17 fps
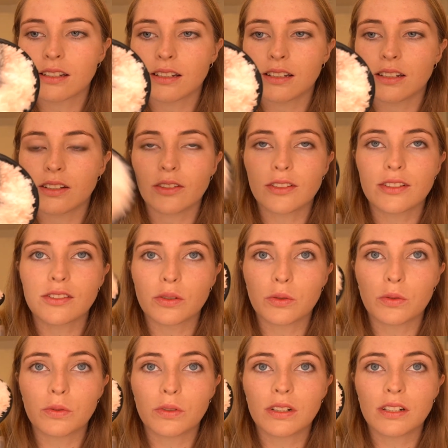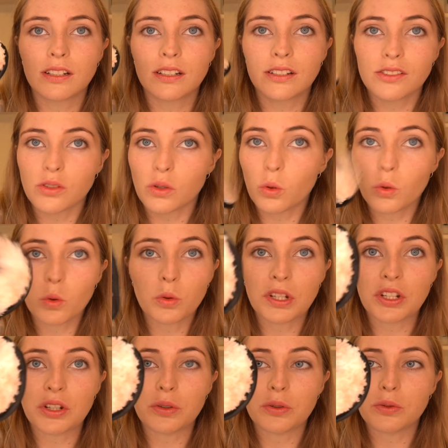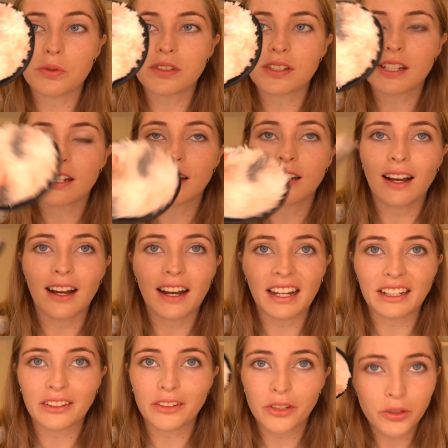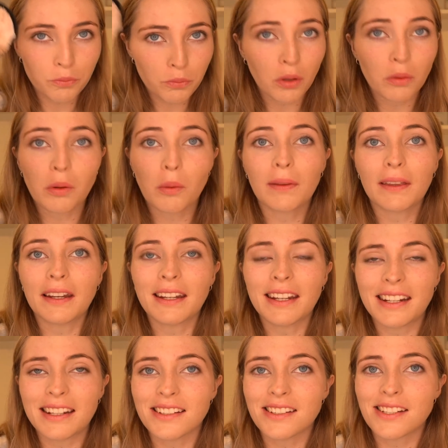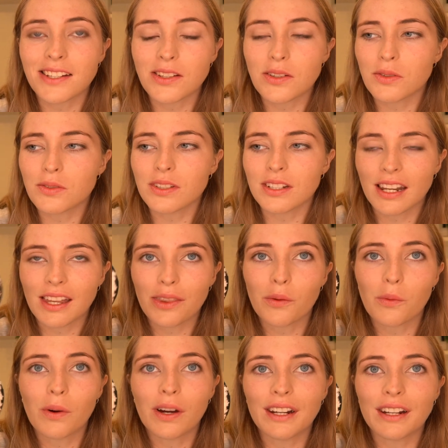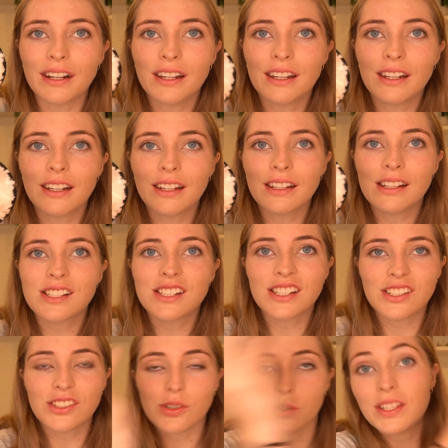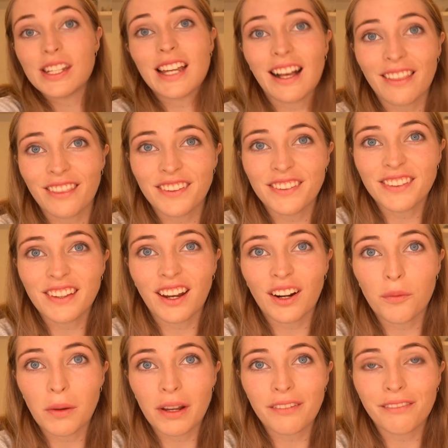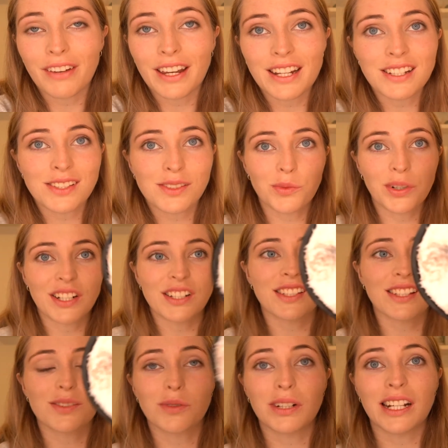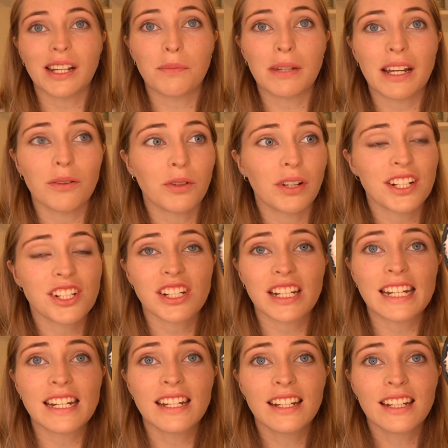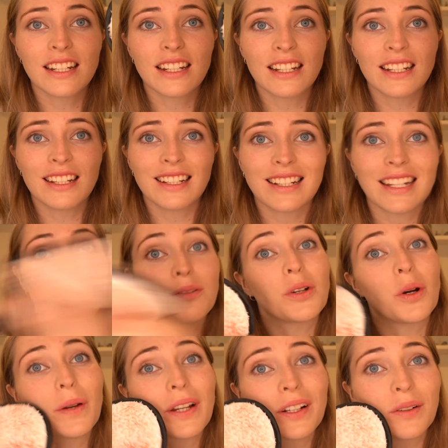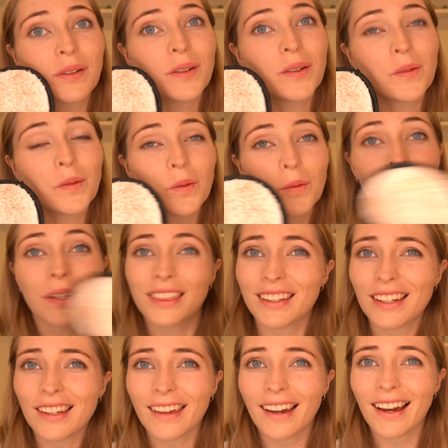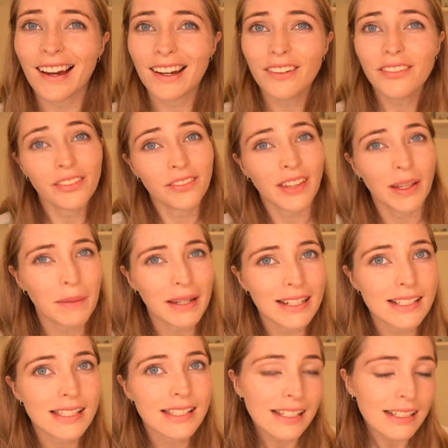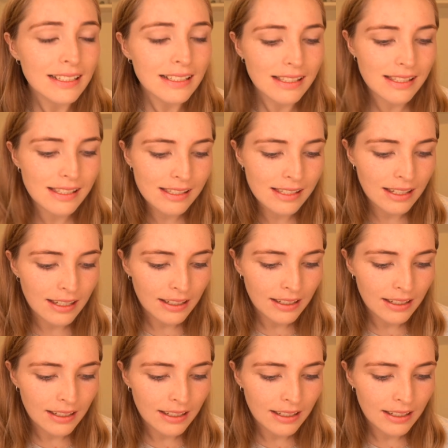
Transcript: you know, it's all used. I probably needed to use another one to do the other side of my face, whereas this one I'd be able to actually keep going with the other half, if that makes sense.